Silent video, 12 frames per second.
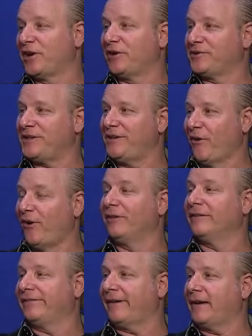Jersey Hall
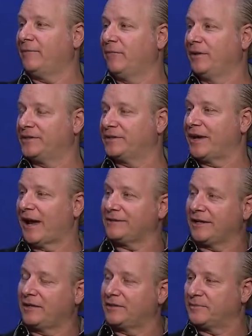of Fame, which guys
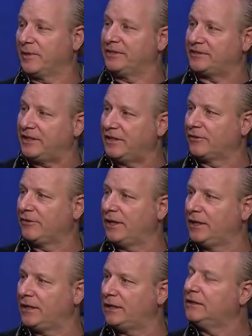like Springsteen are
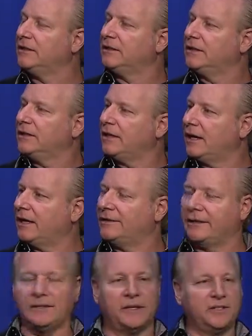in, and I
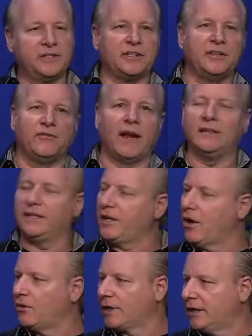think they just did Ray
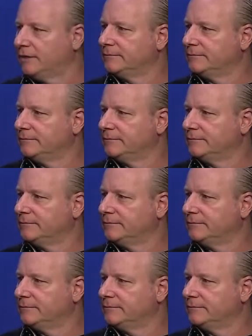Liotta.